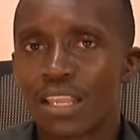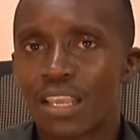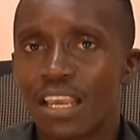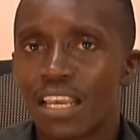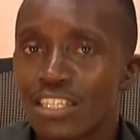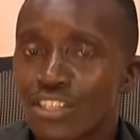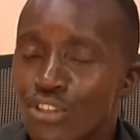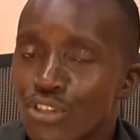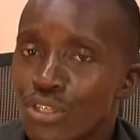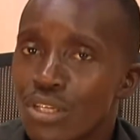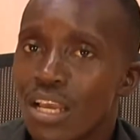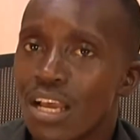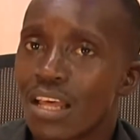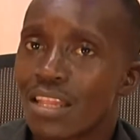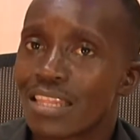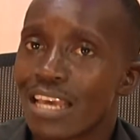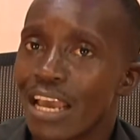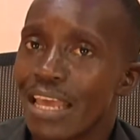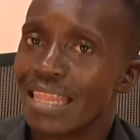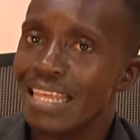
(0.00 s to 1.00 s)
This
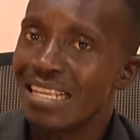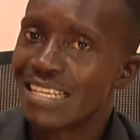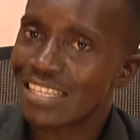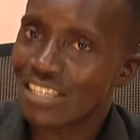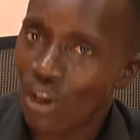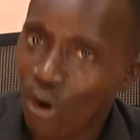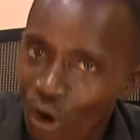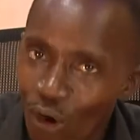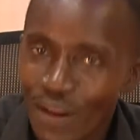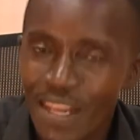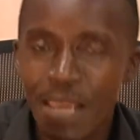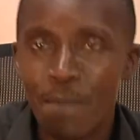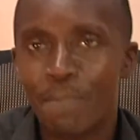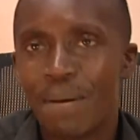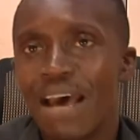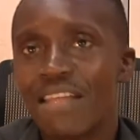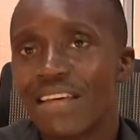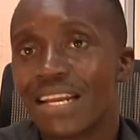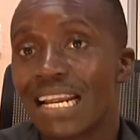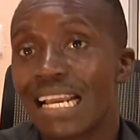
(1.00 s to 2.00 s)
is the only
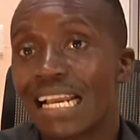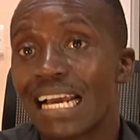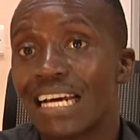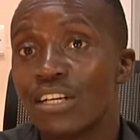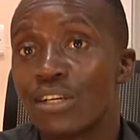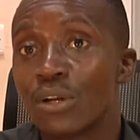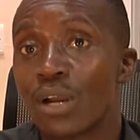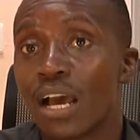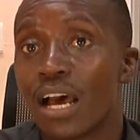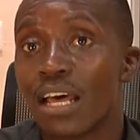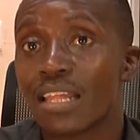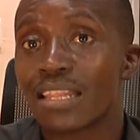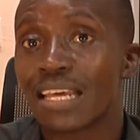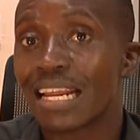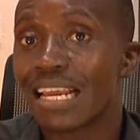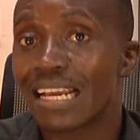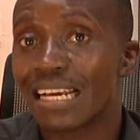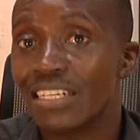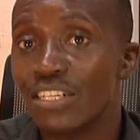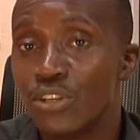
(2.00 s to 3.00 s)
path that
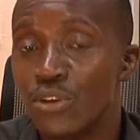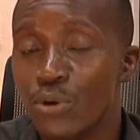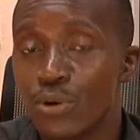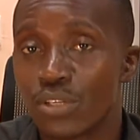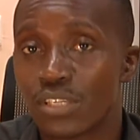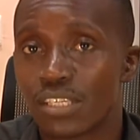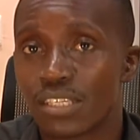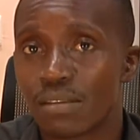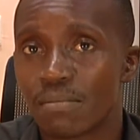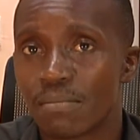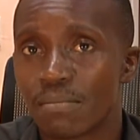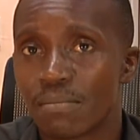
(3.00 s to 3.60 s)
I can use.